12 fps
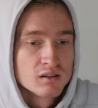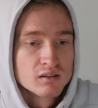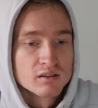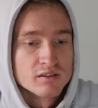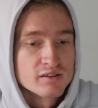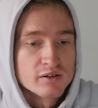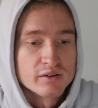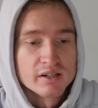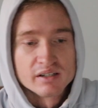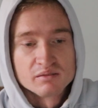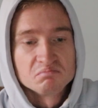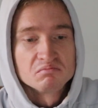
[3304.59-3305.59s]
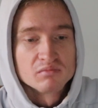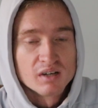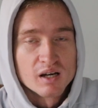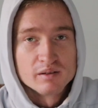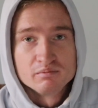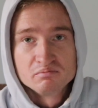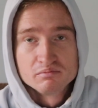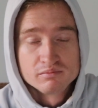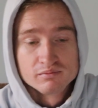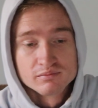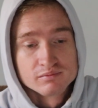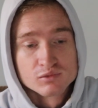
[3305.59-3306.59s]
Considering
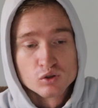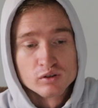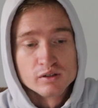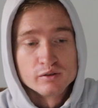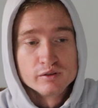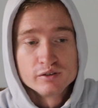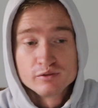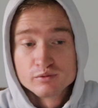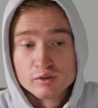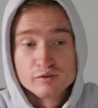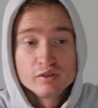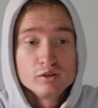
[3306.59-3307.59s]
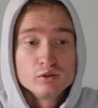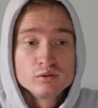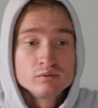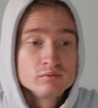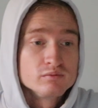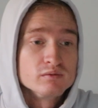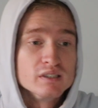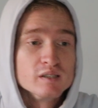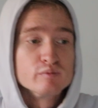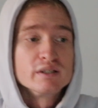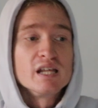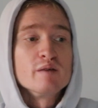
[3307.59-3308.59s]
according to the review, I
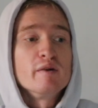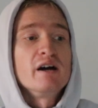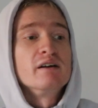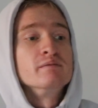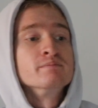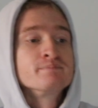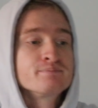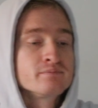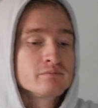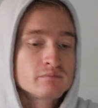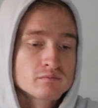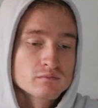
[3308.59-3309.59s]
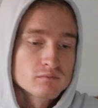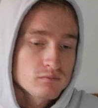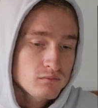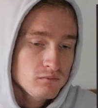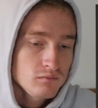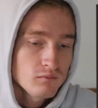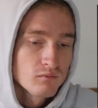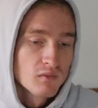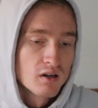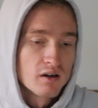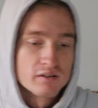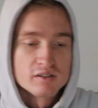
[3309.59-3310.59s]
didn't play that bad.
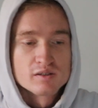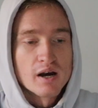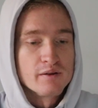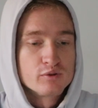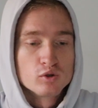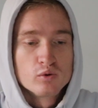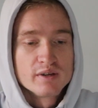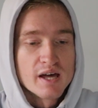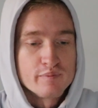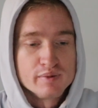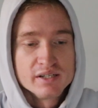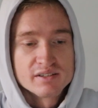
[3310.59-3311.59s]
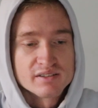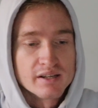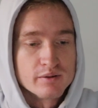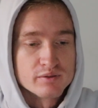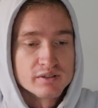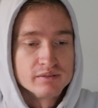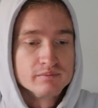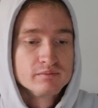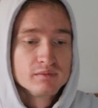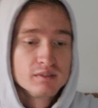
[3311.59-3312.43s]
Just, I threw away that piece and that was it.